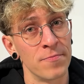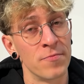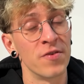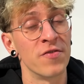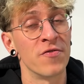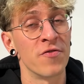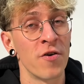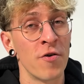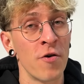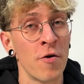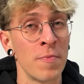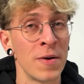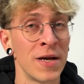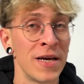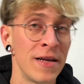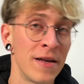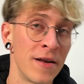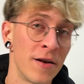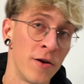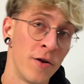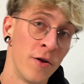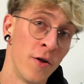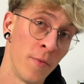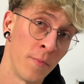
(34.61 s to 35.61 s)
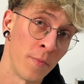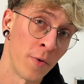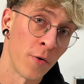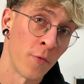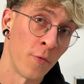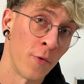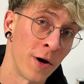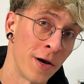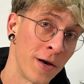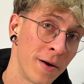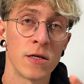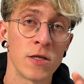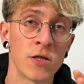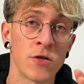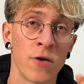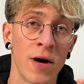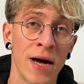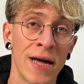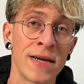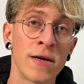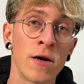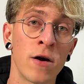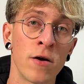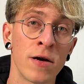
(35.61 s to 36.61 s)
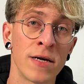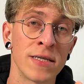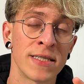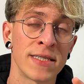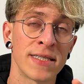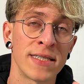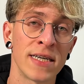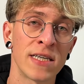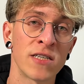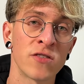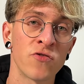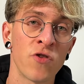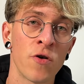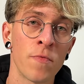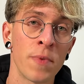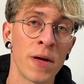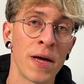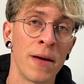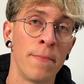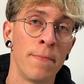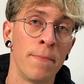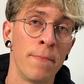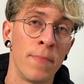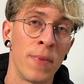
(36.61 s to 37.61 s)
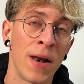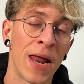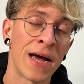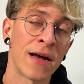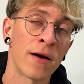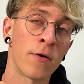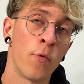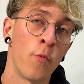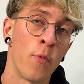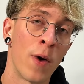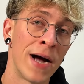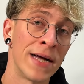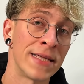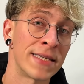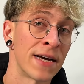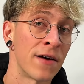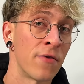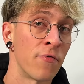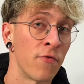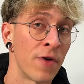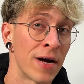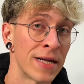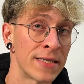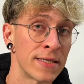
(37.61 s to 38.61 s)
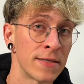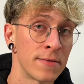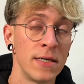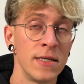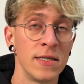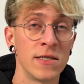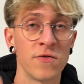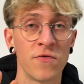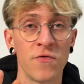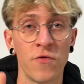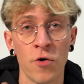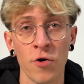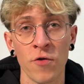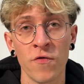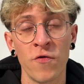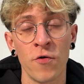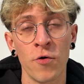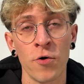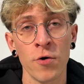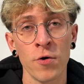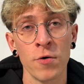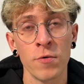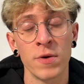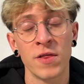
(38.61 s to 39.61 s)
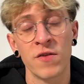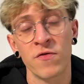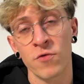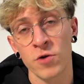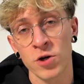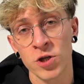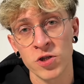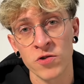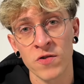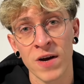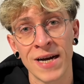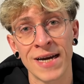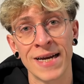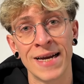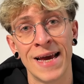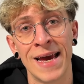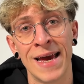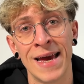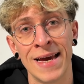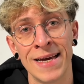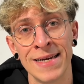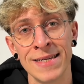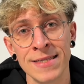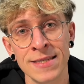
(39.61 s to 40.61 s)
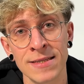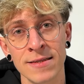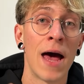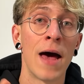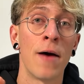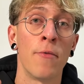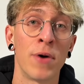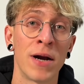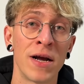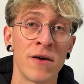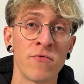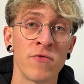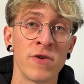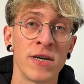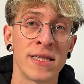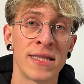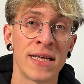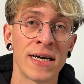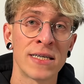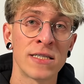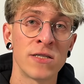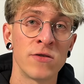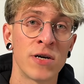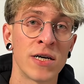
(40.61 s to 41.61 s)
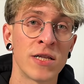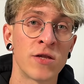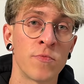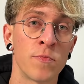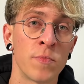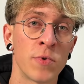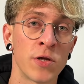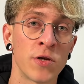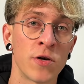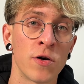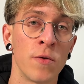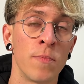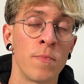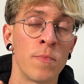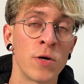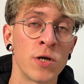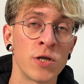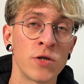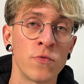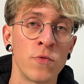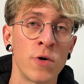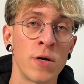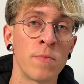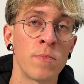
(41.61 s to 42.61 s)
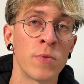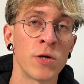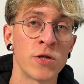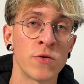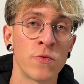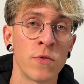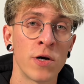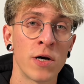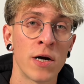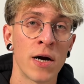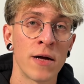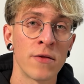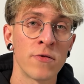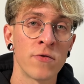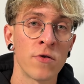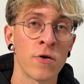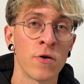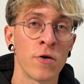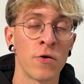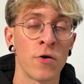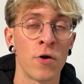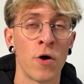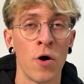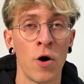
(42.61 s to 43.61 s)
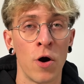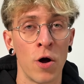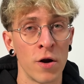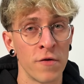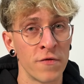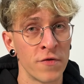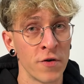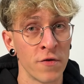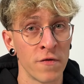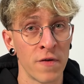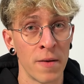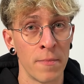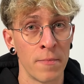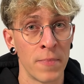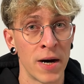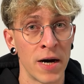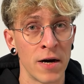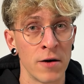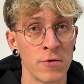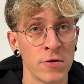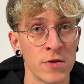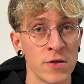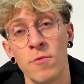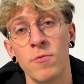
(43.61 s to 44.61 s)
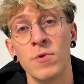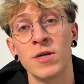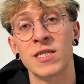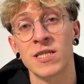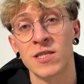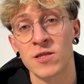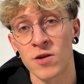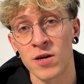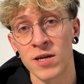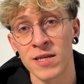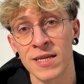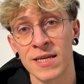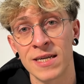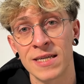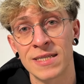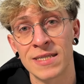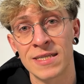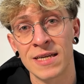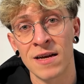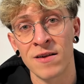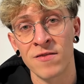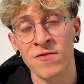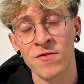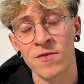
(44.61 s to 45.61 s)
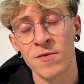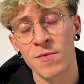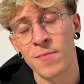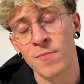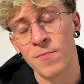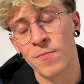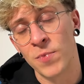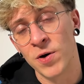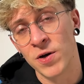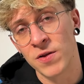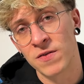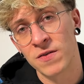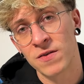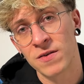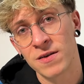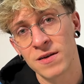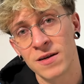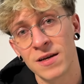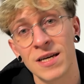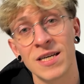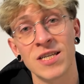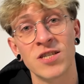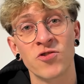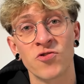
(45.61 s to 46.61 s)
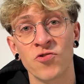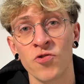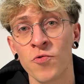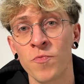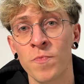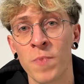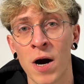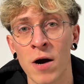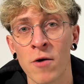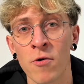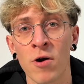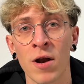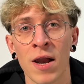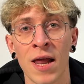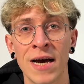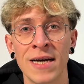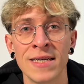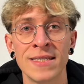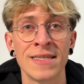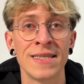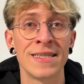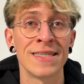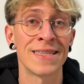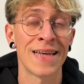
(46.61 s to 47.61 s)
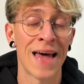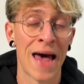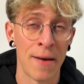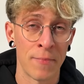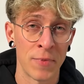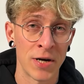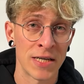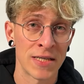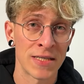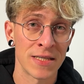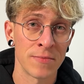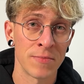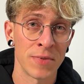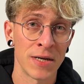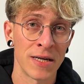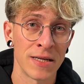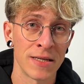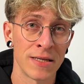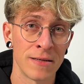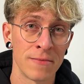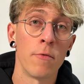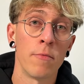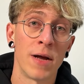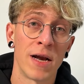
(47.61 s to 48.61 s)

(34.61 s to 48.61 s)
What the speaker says: Preferably number 1. So Edgar is a 6-drop in black, white, and red. He's a 4/4 with first strike and haste, and whenever he attacks, you get to put a +1/+1 counter on all of your vampires, which is solid in itself, but his true power lies in his Eminence ability.